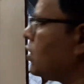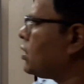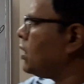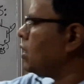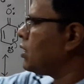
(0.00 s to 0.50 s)

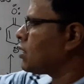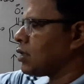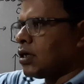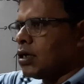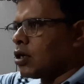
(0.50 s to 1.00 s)
see is
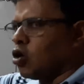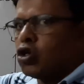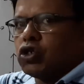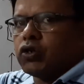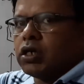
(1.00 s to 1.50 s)

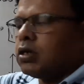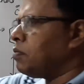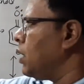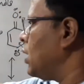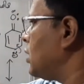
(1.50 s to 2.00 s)
conjugate
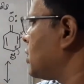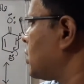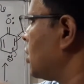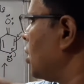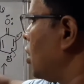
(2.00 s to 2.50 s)
base
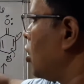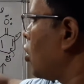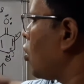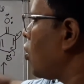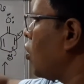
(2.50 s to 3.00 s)

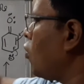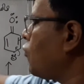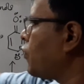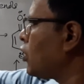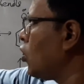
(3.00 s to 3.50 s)
of
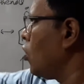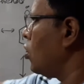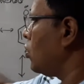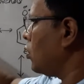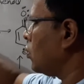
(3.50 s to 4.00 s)
phenol,
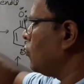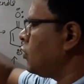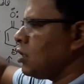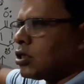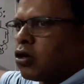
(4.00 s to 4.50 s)

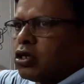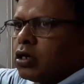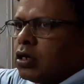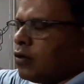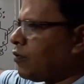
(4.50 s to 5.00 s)
which is
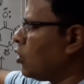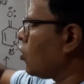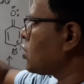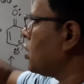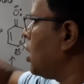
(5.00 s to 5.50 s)

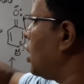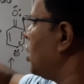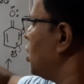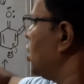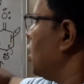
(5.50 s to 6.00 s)
phenoxidine.
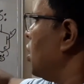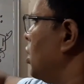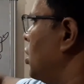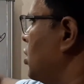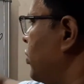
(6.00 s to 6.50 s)

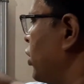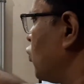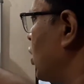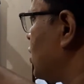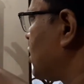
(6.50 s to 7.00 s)
It is
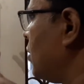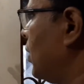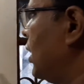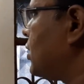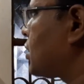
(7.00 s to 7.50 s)
resonance
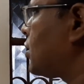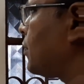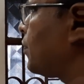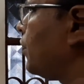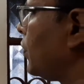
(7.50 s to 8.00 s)
stabilized.
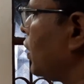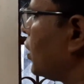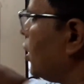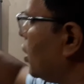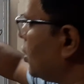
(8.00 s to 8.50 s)

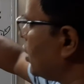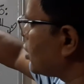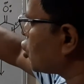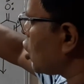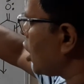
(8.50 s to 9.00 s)

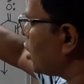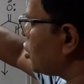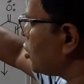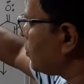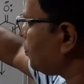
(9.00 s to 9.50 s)
This
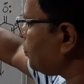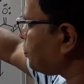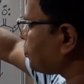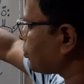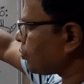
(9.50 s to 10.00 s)
charge,
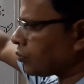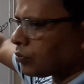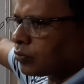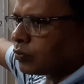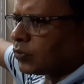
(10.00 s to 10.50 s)

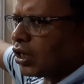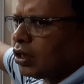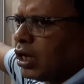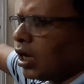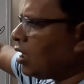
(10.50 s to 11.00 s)

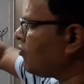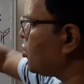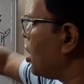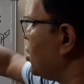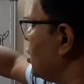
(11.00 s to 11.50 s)
negative
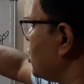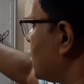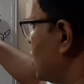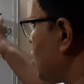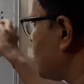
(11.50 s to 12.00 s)
charge, is
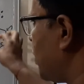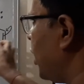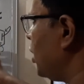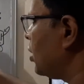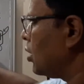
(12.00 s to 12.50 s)

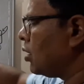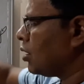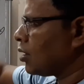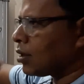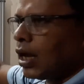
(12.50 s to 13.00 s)
spreading,
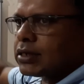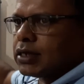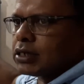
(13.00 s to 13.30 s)
nicely